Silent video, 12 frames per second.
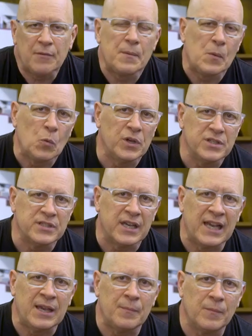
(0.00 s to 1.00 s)
I remember one
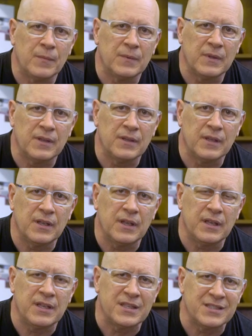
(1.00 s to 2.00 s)
time,
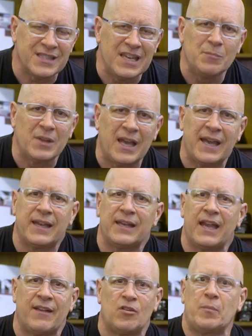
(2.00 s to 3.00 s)
it seemed like
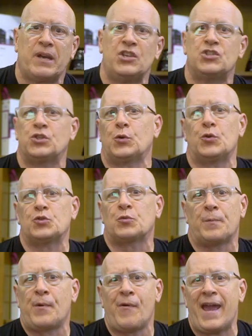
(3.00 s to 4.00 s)
everybody's chores
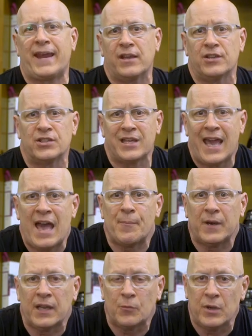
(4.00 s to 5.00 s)
were miraculously
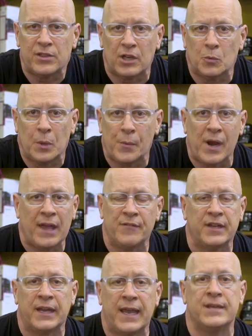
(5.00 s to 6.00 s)
happening. We thought we were
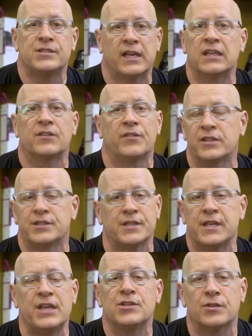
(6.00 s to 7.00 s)
having an angelic
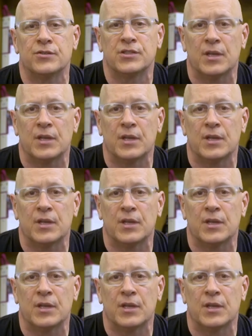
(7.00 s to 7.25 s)
visitation or